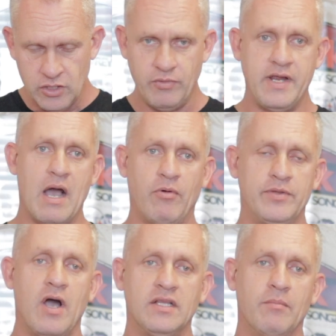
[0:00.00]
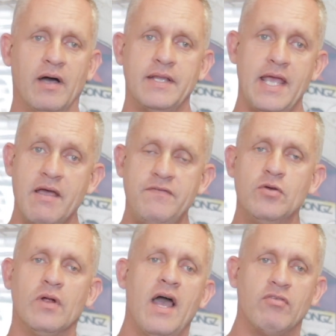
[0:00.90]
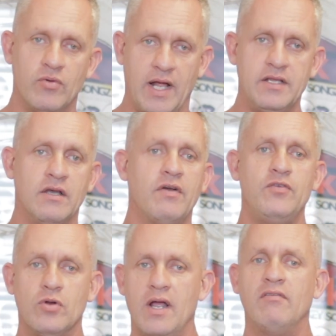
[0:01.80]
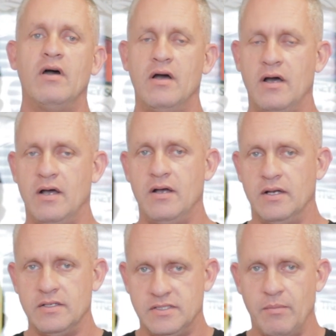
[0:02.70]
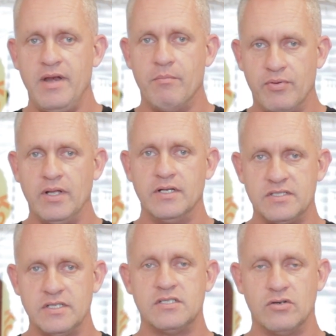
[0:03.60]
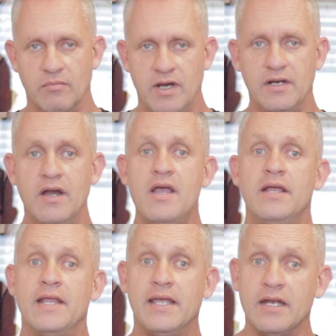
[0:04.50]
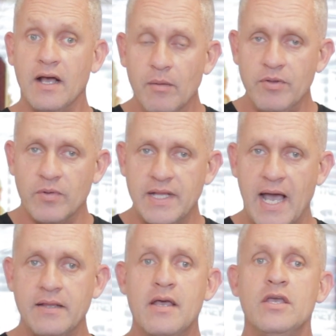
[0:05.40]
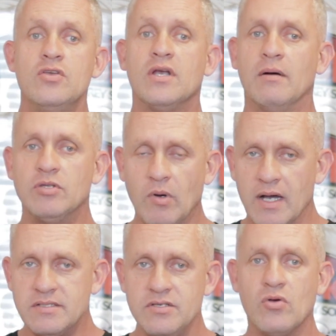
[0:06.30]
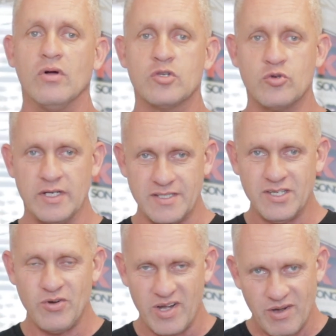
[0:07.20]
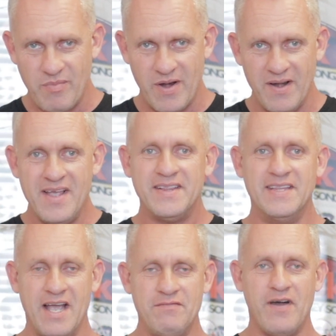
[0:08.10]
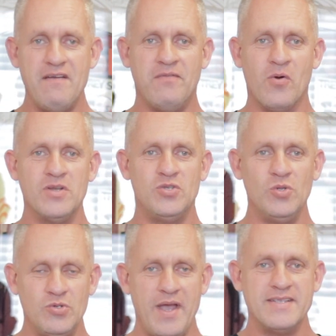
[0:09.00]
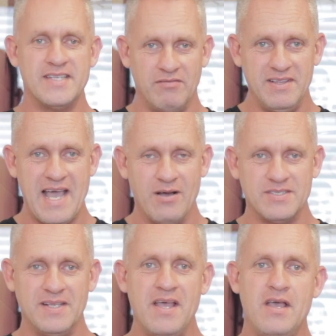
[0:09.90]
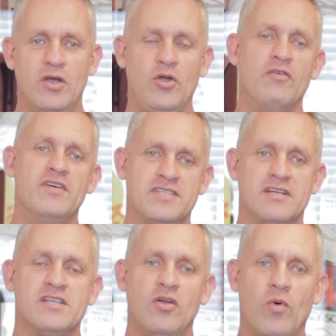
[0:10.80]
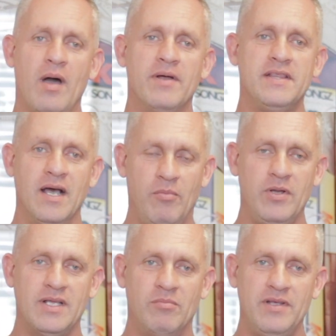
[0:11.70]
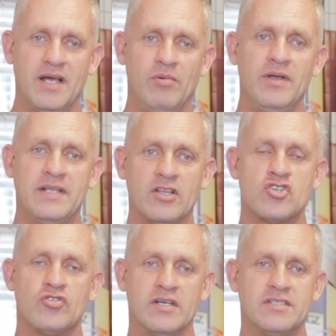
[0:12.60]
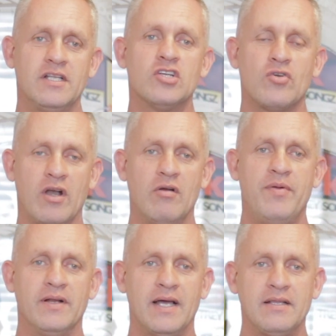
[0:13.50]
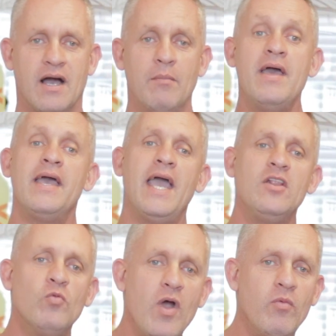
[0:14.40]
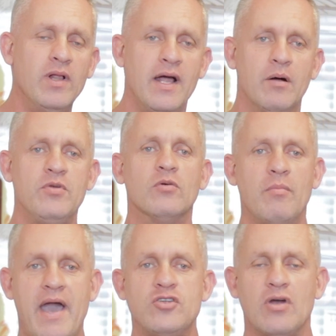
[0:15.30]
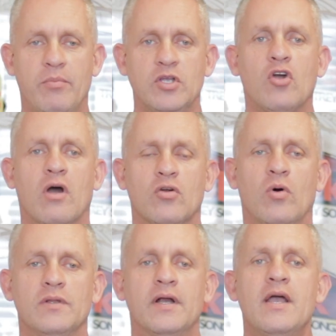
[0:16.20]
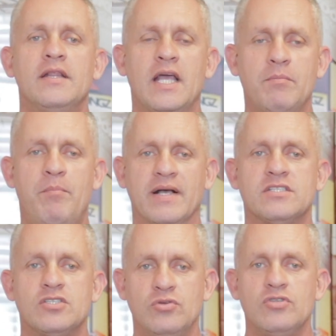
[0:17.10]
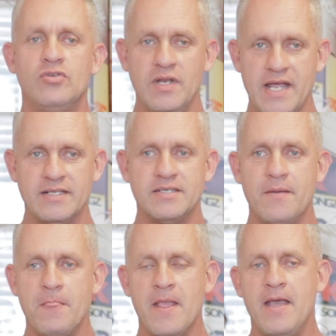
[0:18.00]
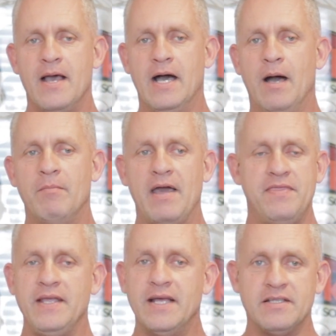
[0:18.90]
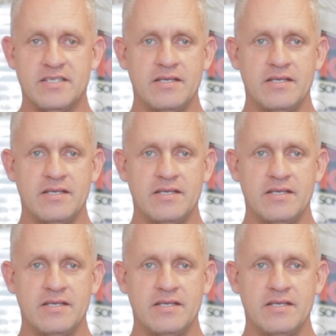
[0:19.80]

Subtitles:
recap what we talked about, if you don't have a relative, if you don't have somebody, a brother, a sister, or mother that can help you with that, you come to us, you call Trusted Credit Repair, 954-228-7000, or you visit us on the web at www.trustedcreditrepair.com, and we will help you, we'll match you up with a cardholder that best suits your needs. I think that